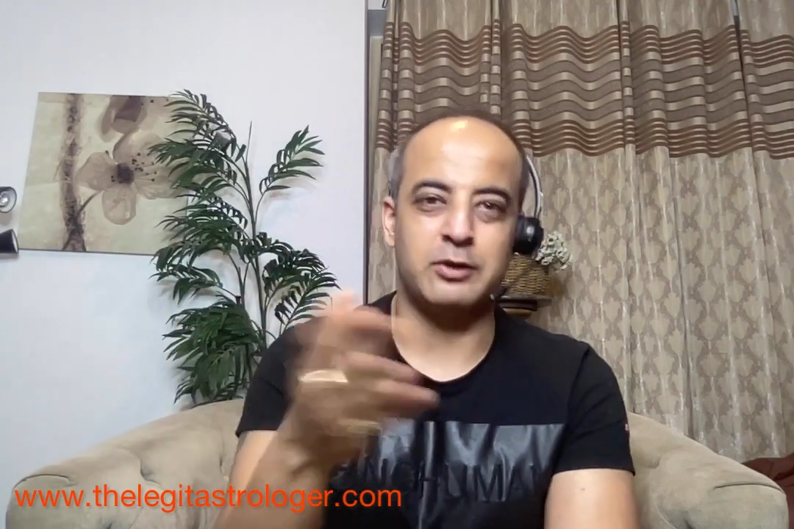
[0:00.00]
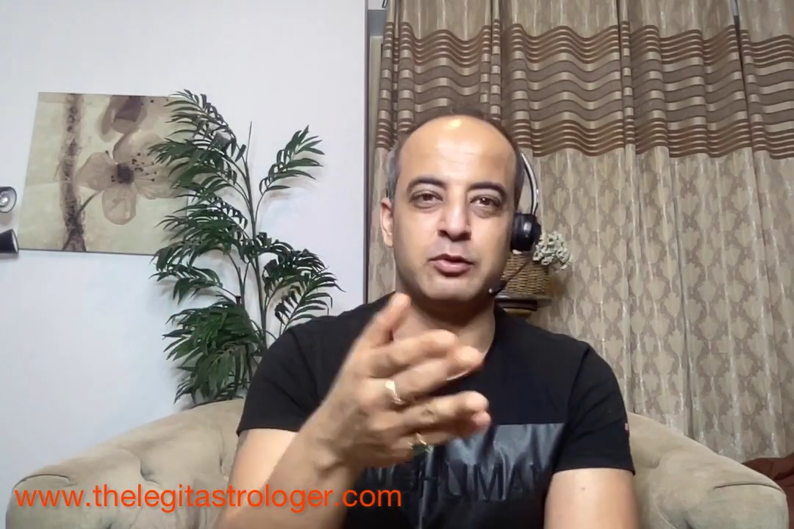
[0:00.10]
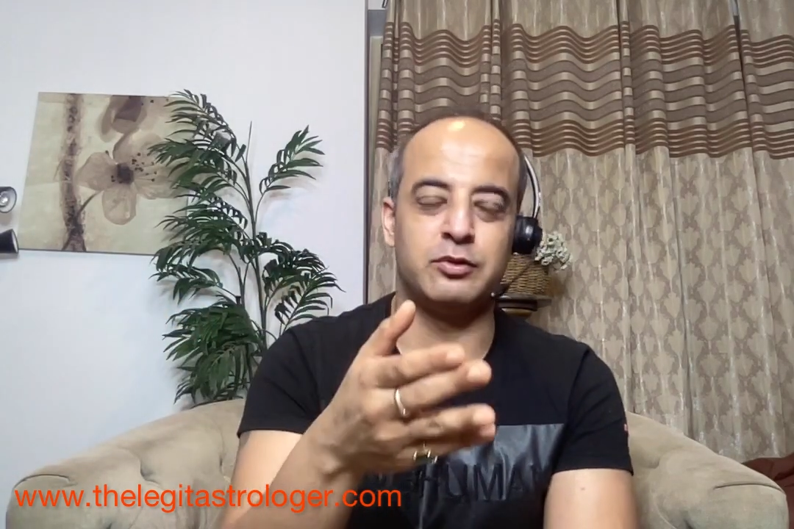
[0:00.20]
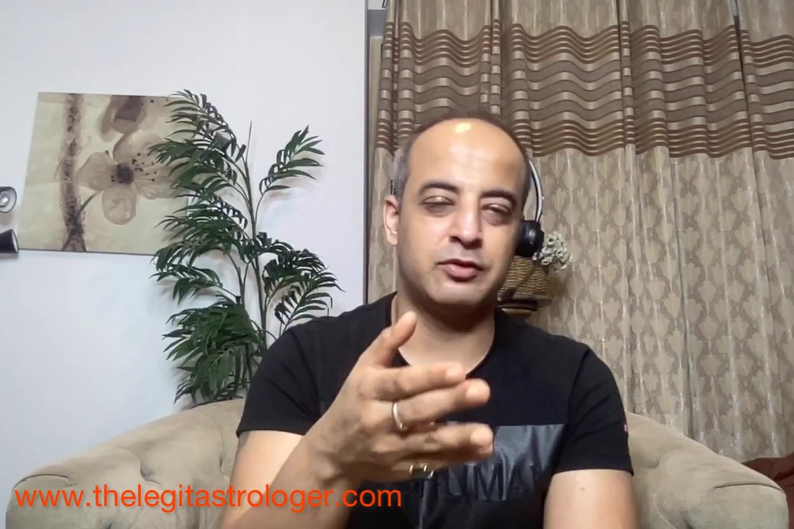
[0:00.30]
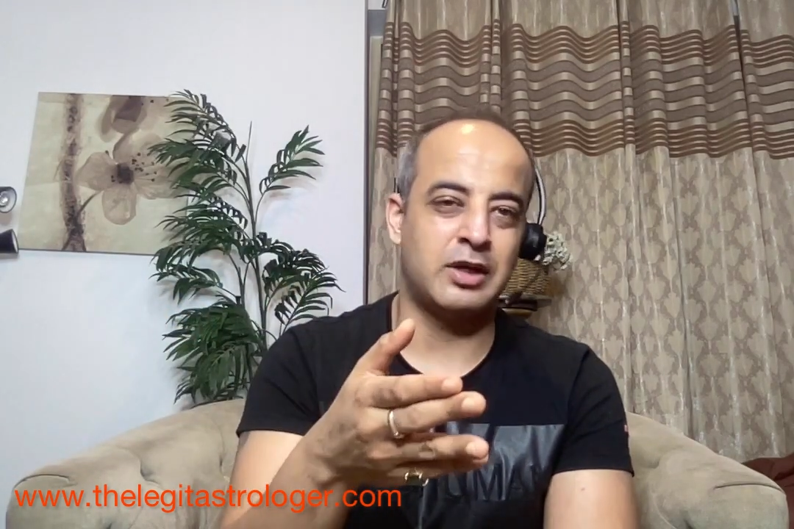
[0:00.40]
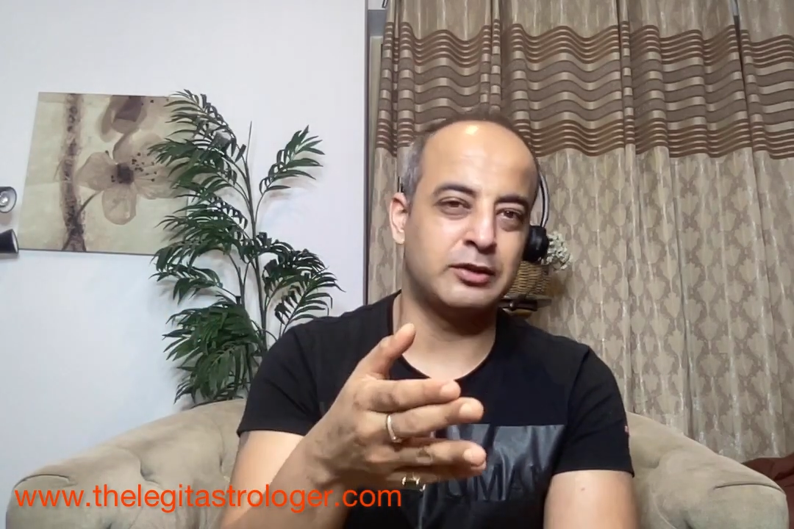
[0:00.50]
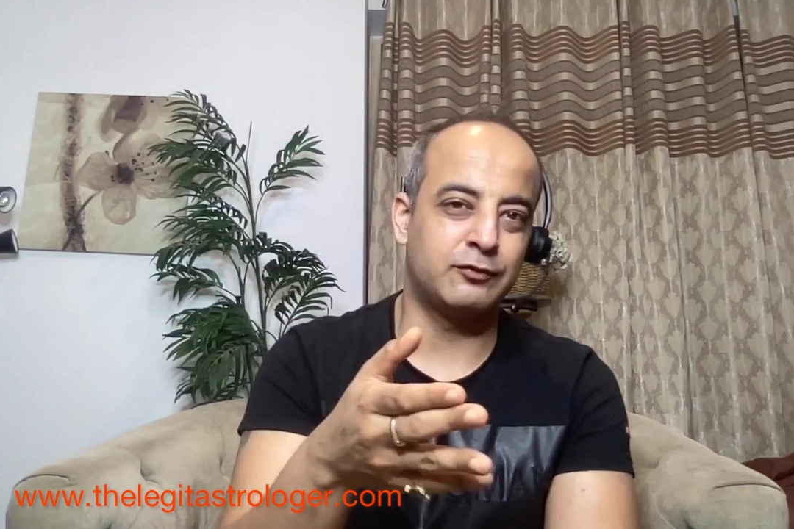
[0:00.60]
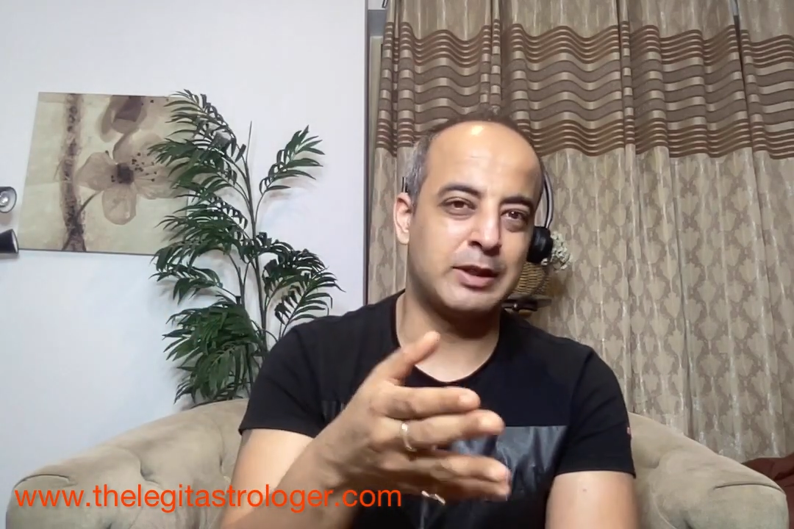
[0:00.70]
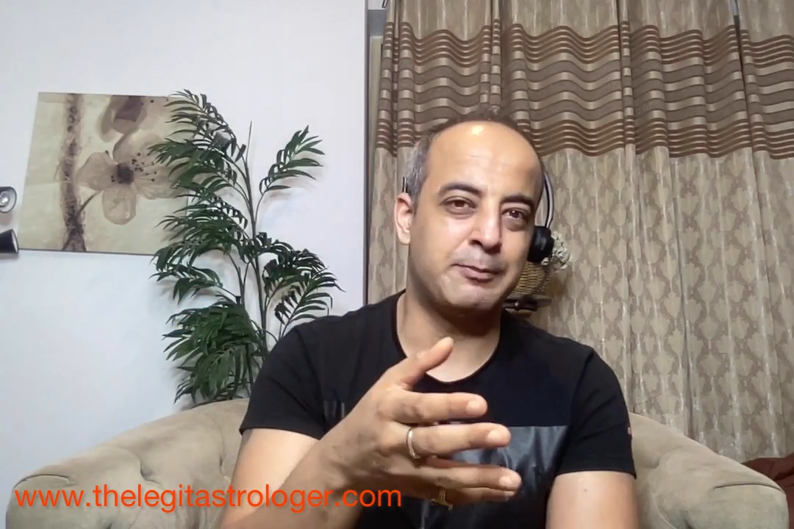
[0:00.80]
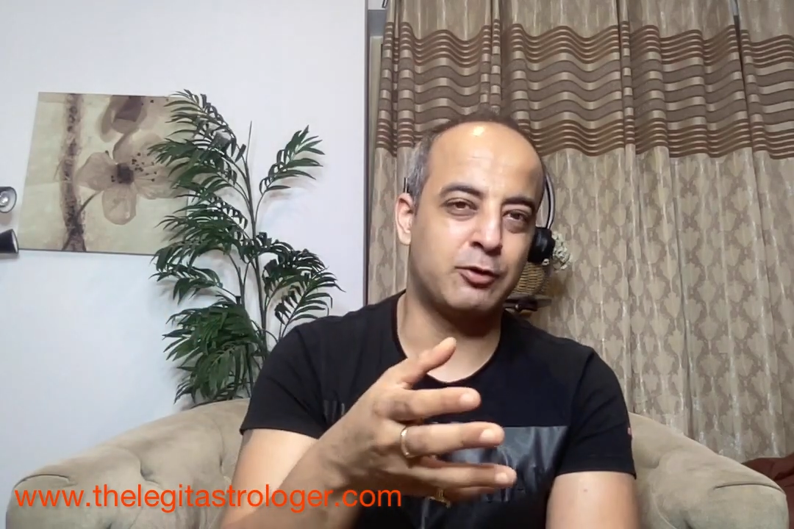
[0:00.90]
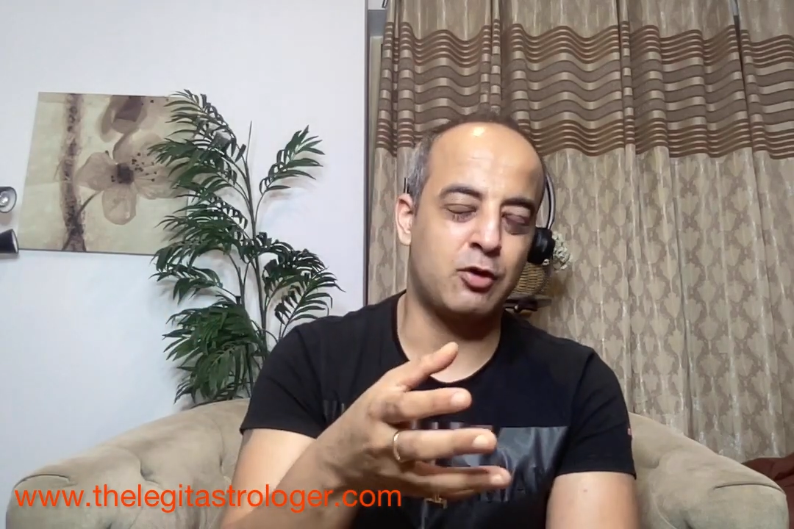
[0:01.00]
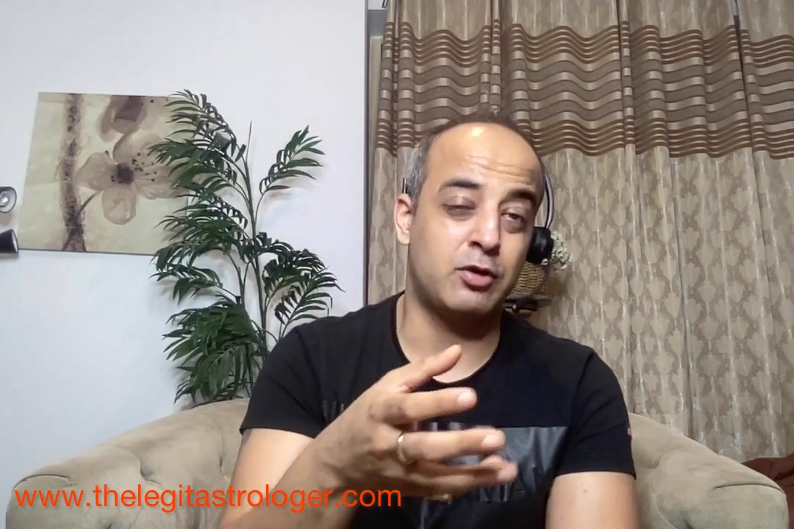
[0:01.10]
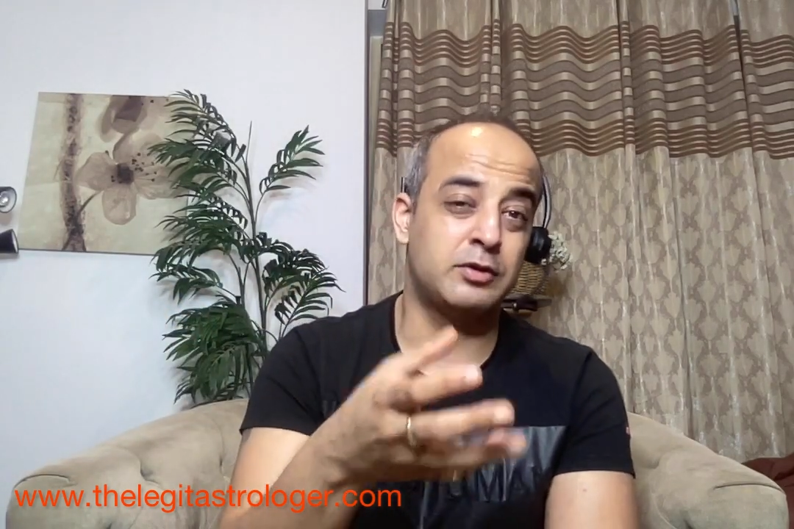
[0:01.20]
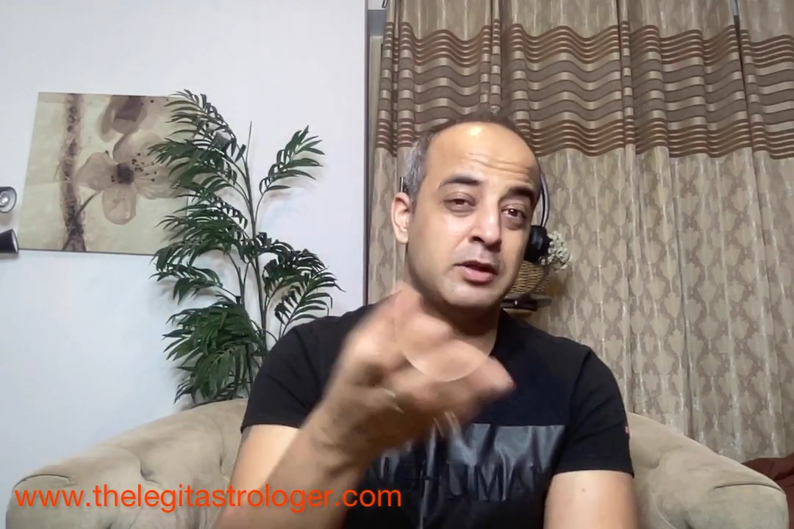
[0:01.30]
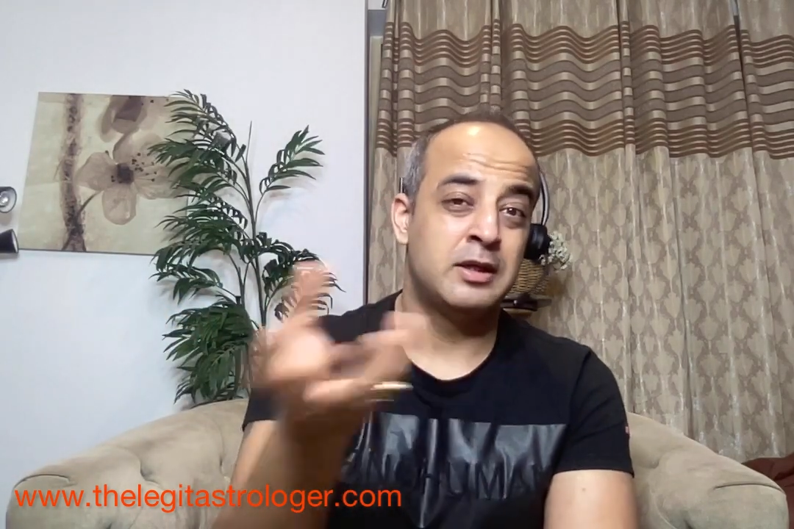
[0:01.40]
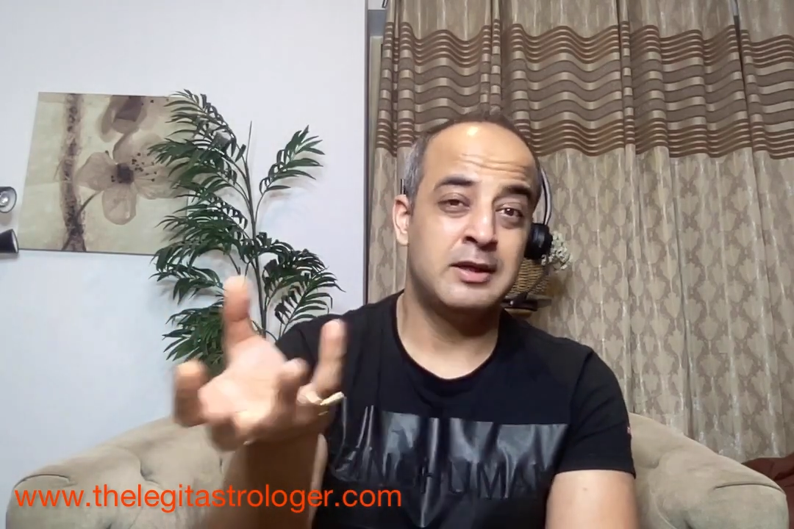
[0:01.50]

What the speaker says: into the sign of Capricorn,